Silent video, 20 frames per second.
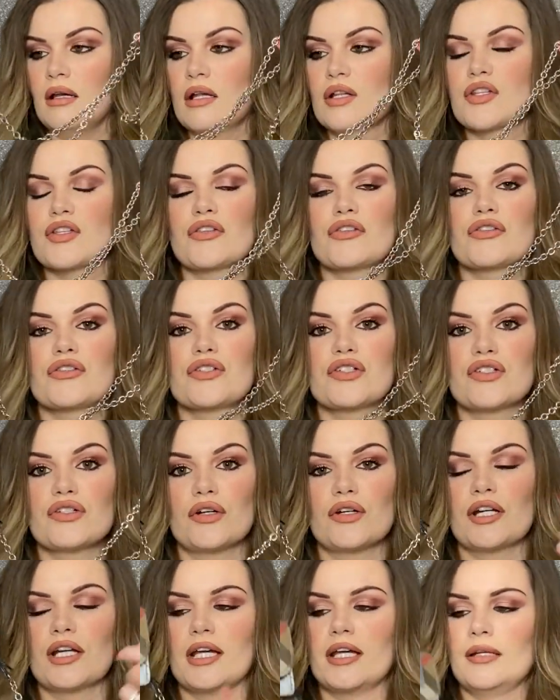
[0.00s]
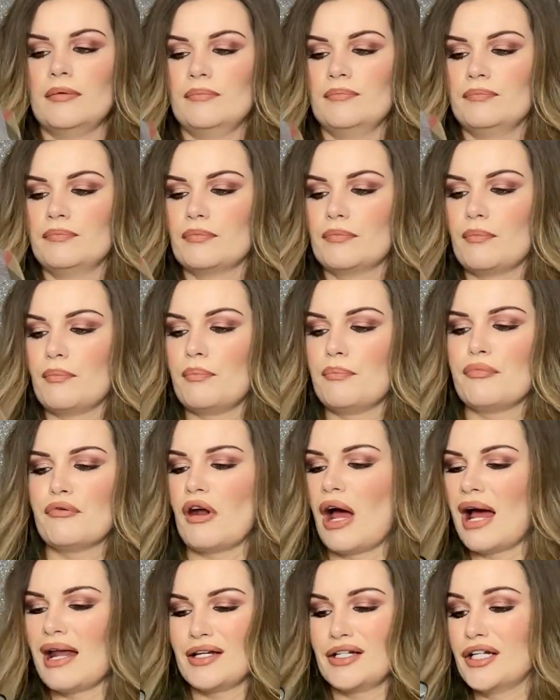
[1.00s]
Stunning.
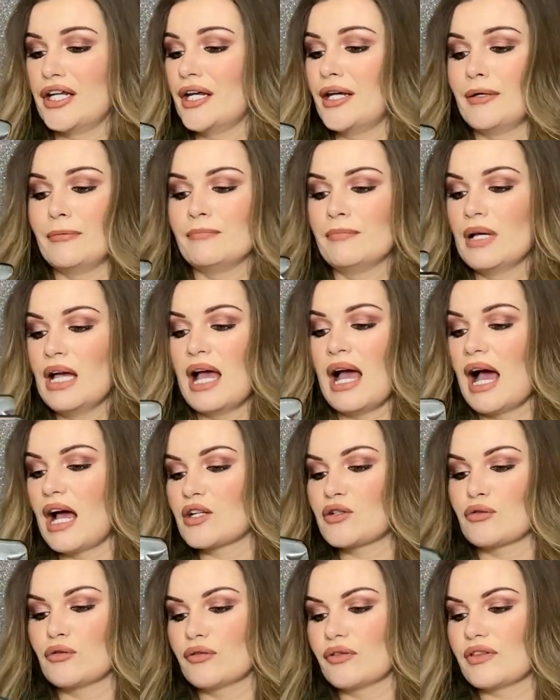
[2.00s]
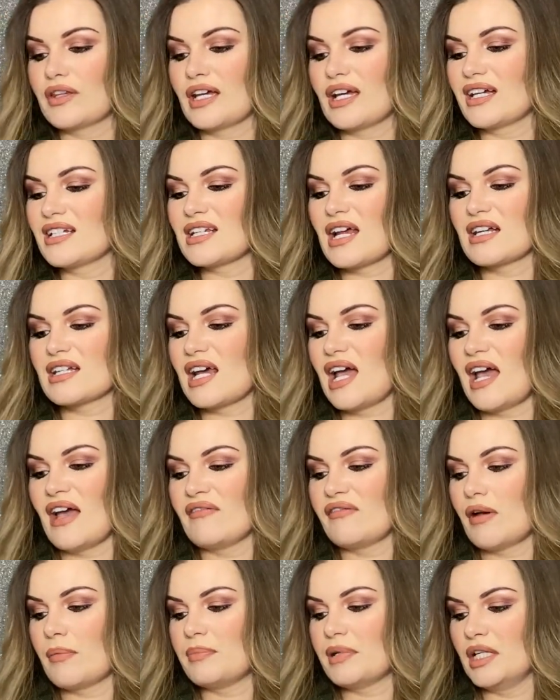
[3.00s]
Brand new. I don't think it had
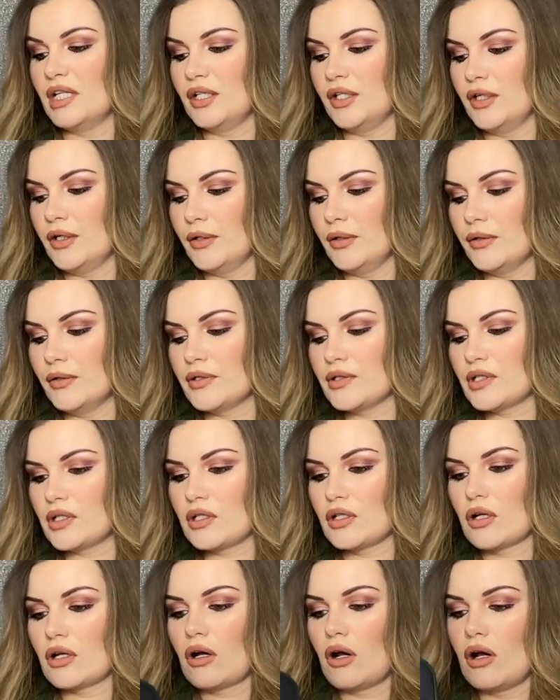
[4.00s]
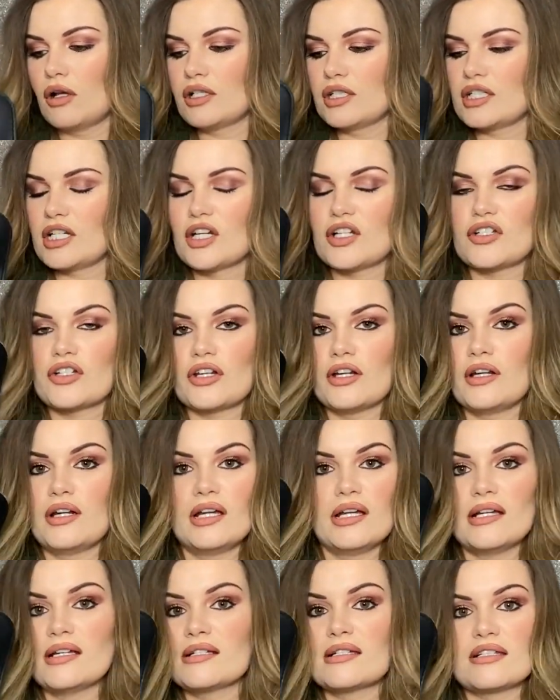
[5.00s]
ever been used. The condition
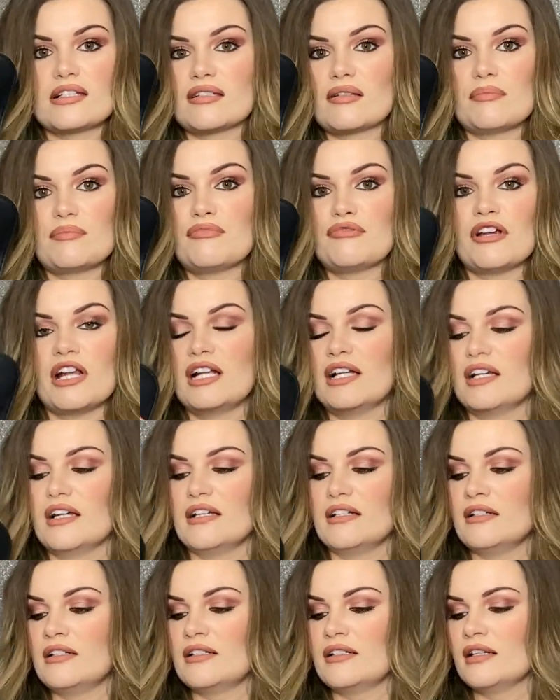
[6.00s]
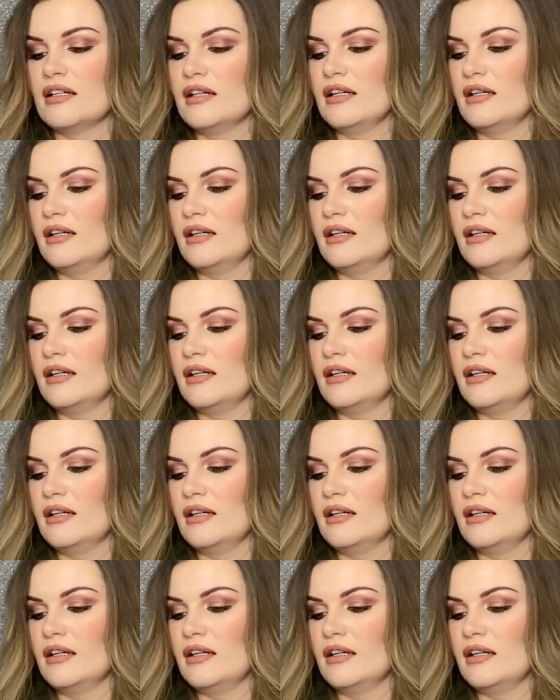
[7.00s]
is brilliant.